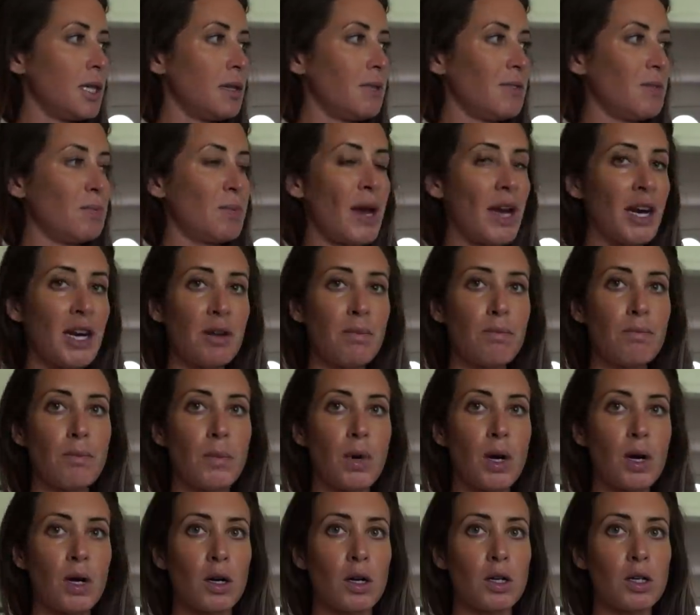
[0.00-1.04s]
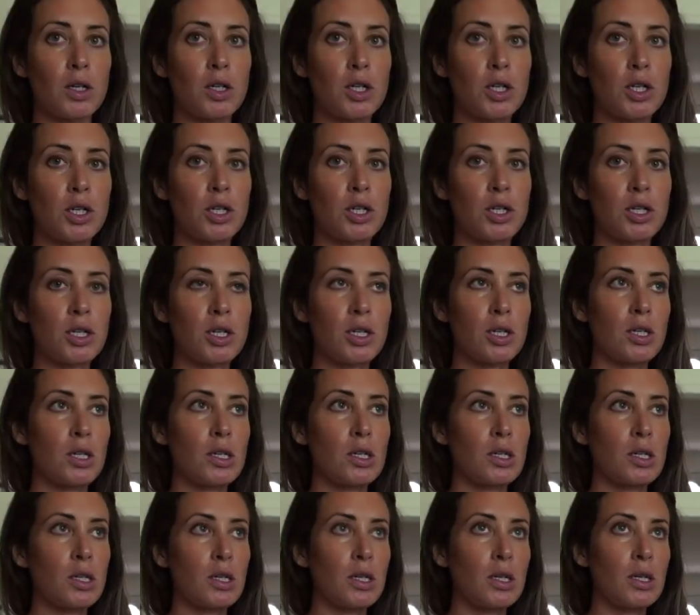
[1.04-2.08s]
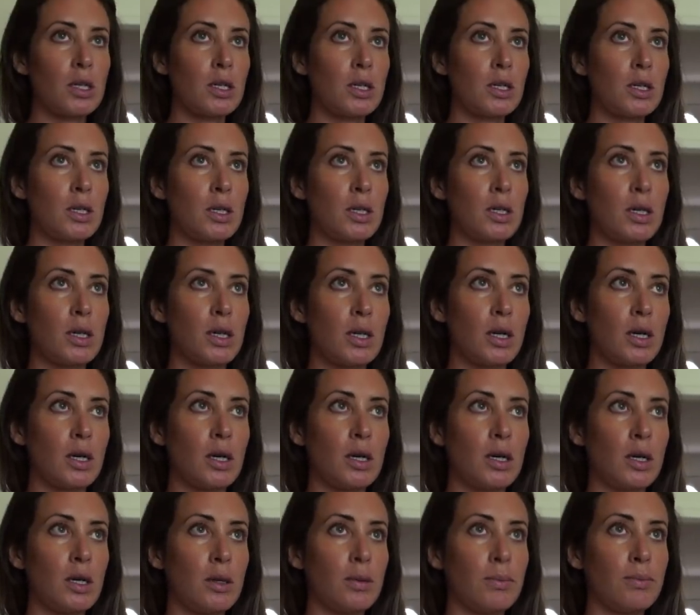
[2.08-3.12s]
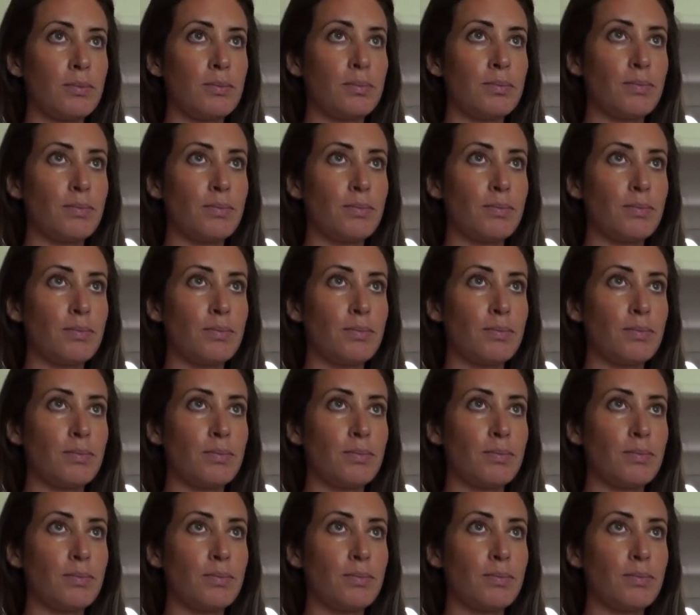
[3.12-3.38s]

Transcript: was back in March. Um,